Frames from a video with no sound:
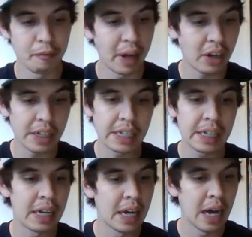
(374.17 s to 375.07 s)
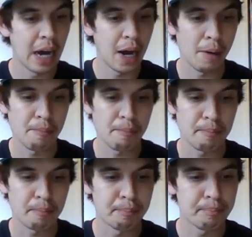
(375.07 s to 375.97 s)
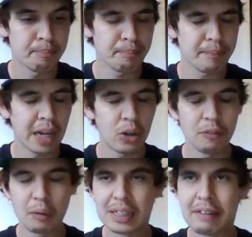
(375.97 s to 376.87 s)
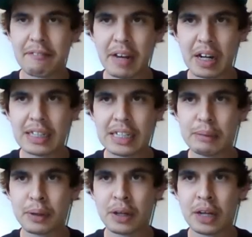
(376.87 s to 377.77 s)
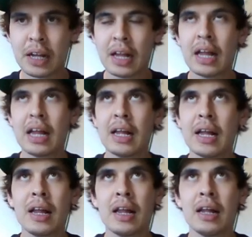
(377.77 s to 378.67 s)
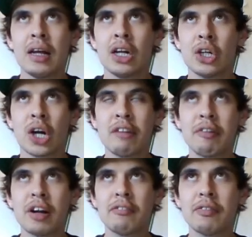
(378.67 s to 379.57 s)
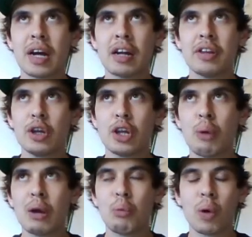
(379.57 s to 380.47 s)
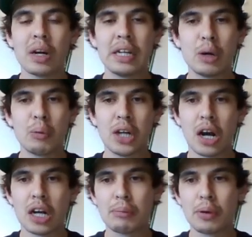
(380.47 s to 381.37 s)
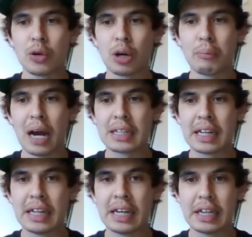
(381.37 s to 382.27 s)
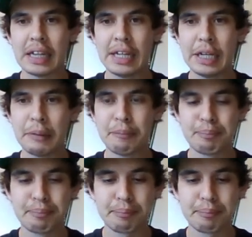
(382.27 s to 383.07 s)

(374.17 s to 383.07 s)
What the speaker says: very, I don't know if I want to say very deep, trying to find a kind of the right wording here when talking about the quarterbacks. I think the